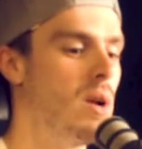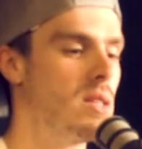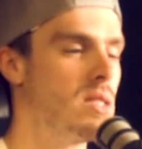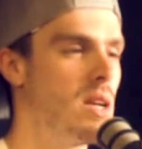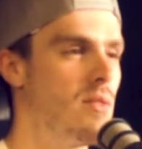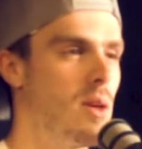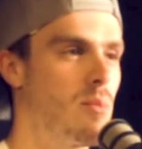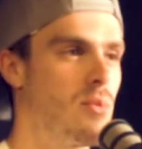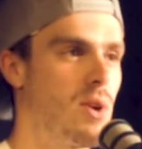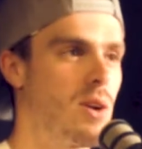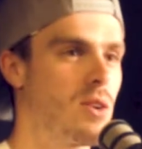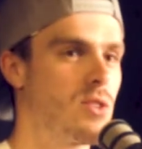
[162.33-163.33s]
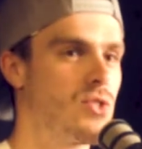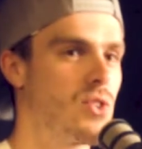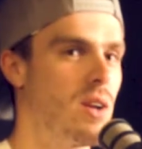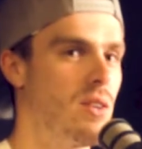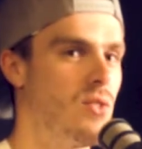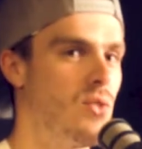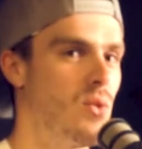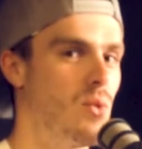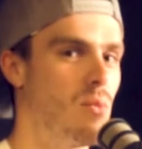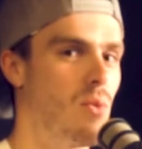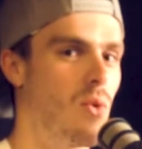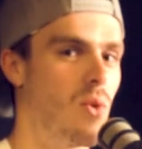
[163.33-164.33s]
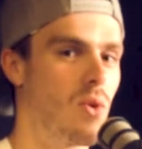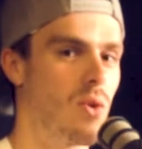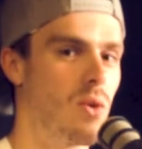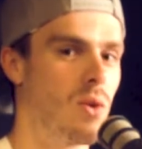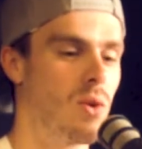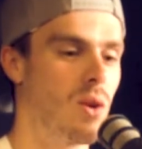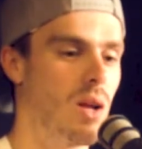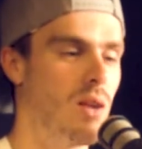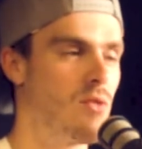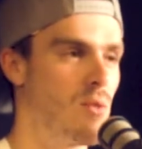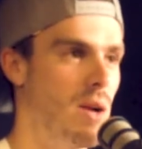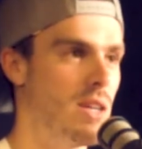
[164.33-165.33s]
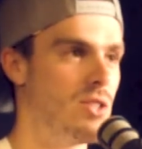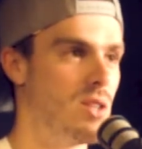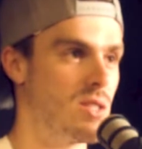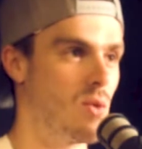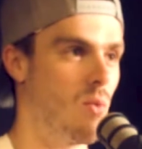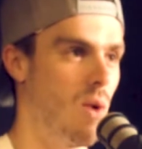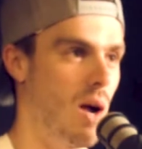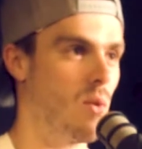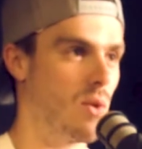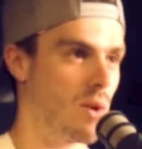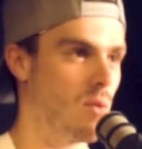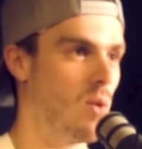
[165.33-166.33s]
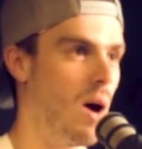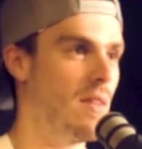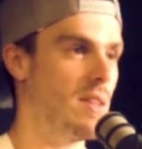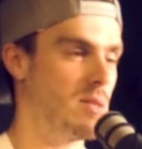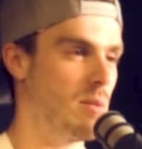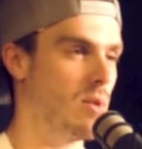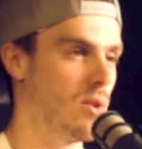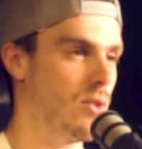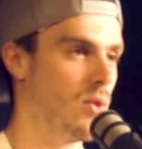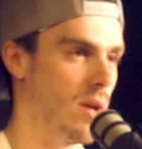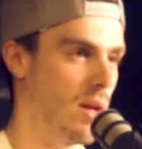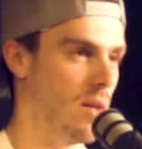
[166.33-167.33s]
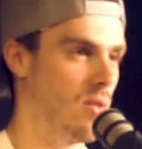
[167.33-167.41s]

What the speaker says: But it's definitely a precursor into more information as to why these people are doing it.